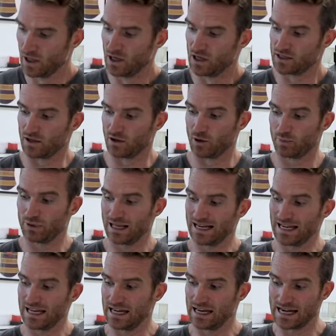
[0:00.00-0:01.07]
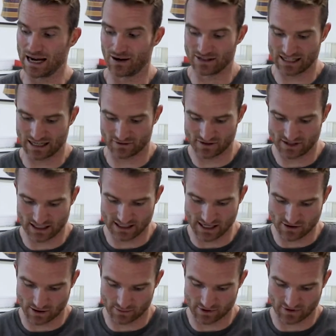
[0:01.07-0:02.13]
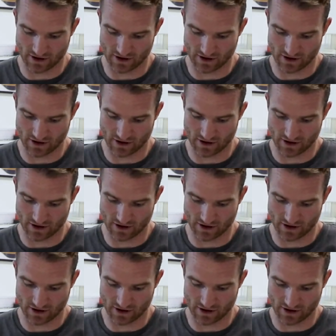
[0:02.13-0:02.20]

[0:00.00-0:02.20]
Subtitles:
So the plan here now is to have 60 grams of